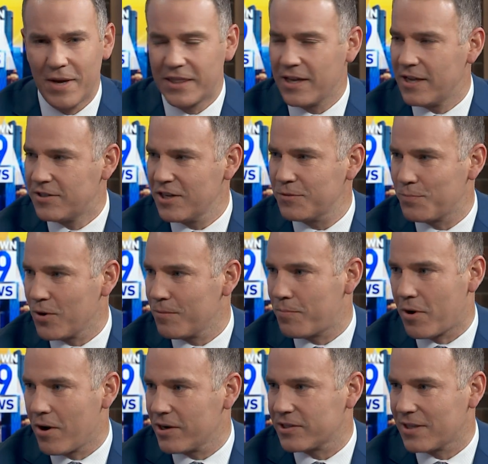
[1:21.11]
I think, is this Burt
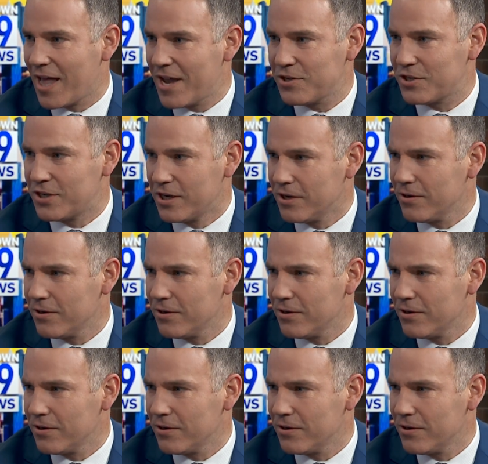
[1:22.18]
Parks last year?